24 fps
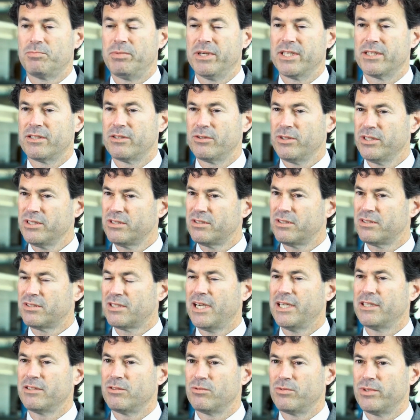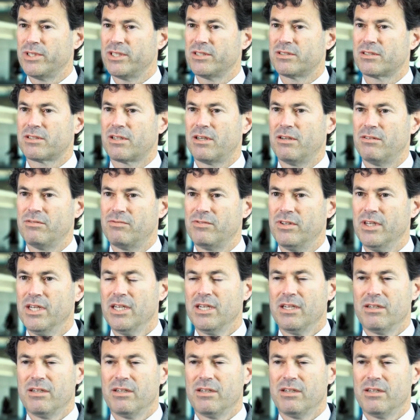but there is this heightened risk of